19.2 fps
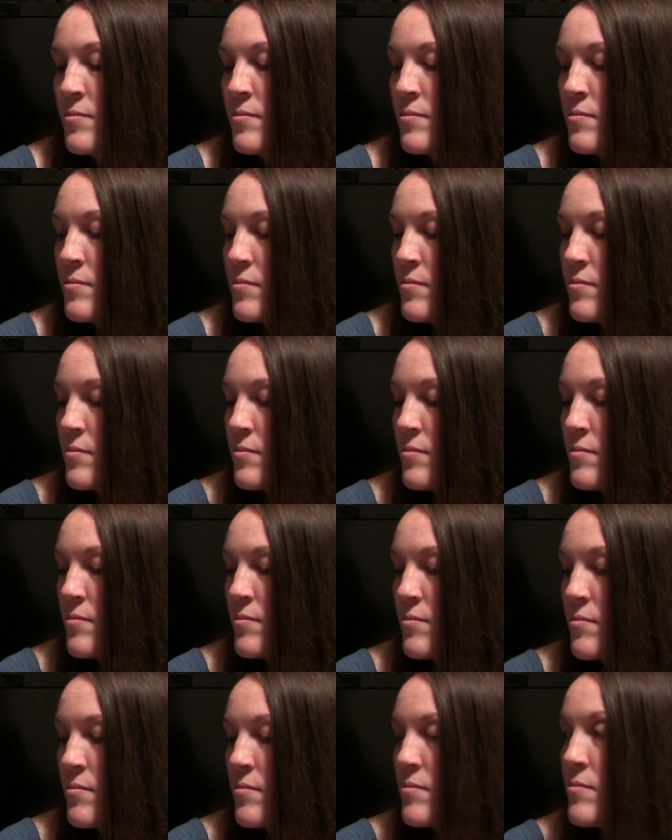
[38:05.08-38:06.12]

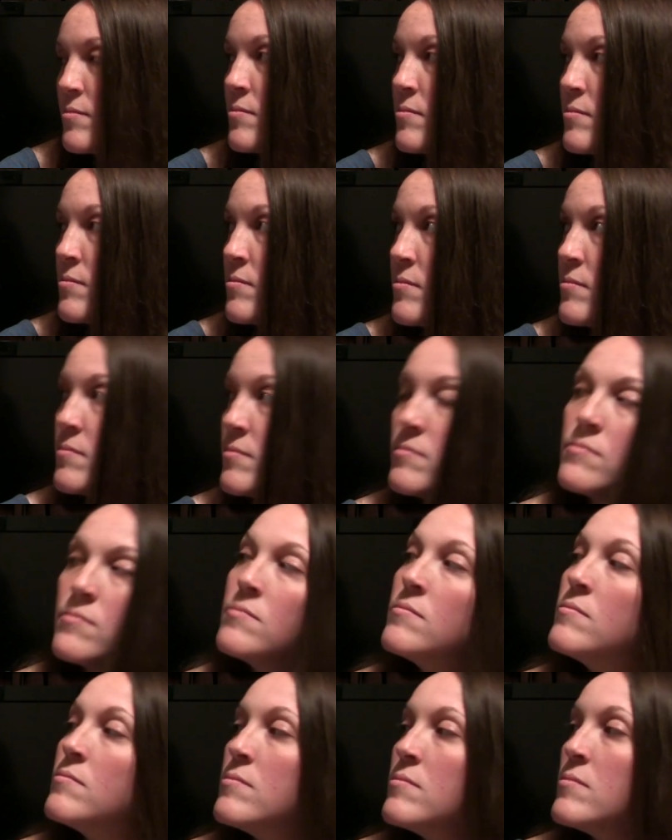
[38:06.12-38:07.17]

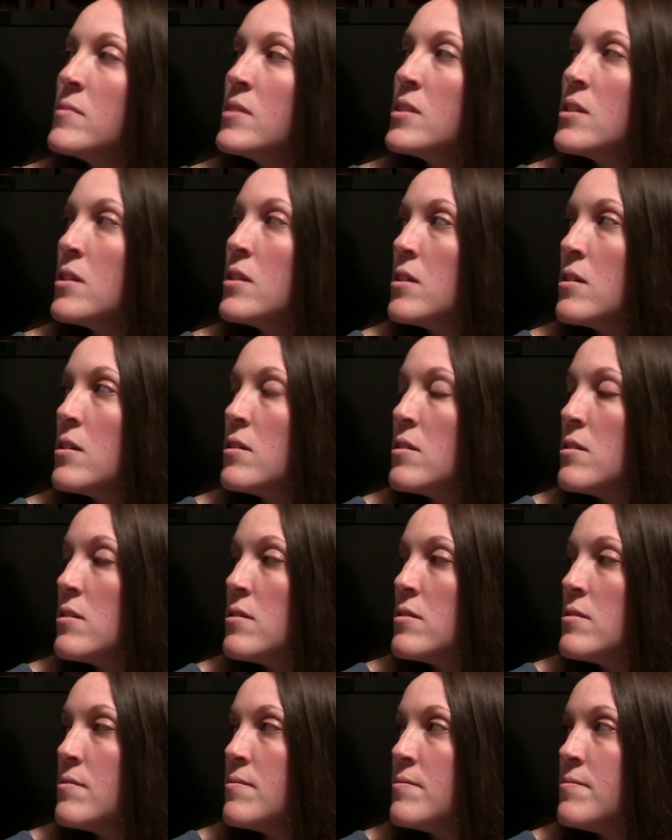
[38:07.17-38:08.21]

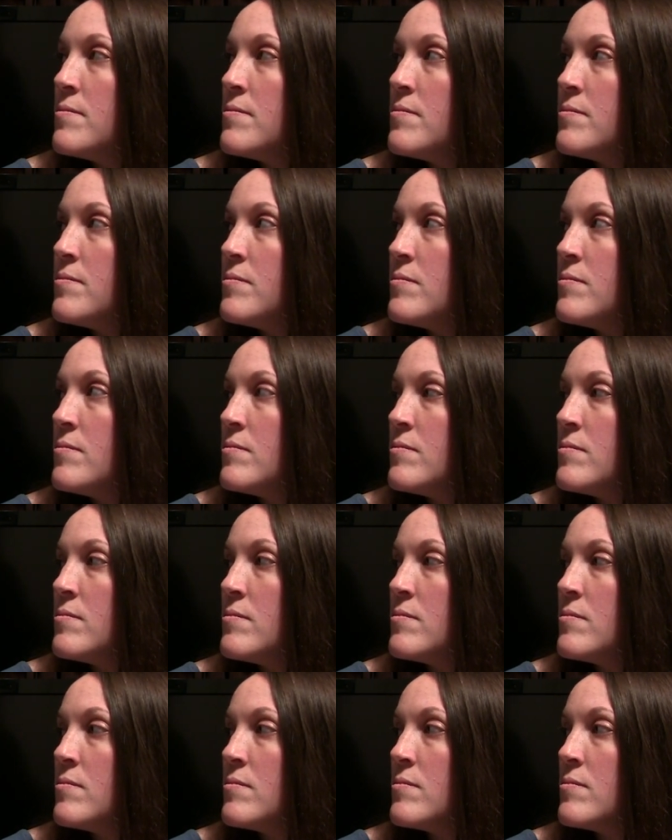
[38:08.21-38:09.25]

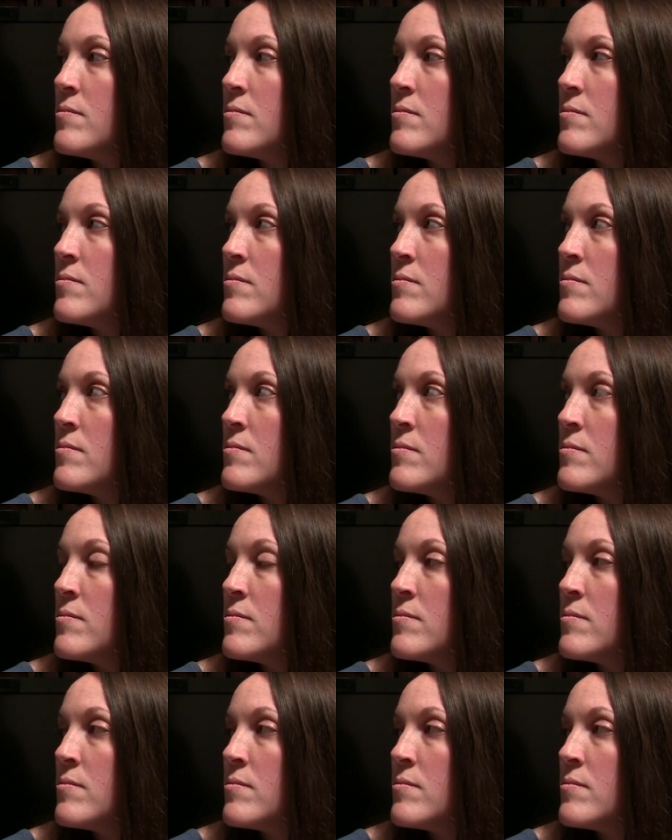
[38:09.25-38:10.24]
[no speech]